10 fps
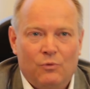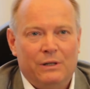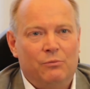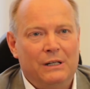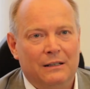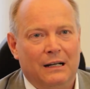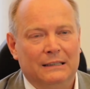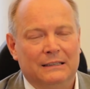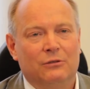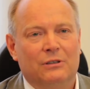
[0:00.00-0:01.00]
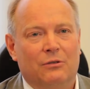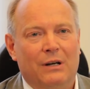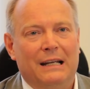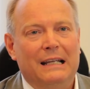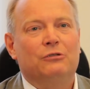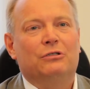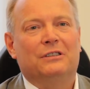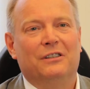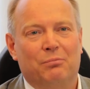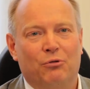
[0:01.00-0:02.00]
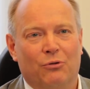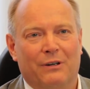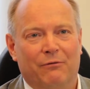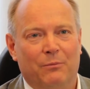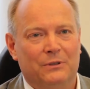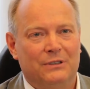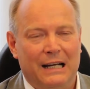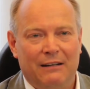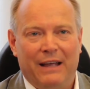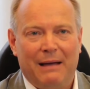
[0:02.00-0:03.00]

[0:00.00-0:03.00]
we realized there was a great interest in the program from the side of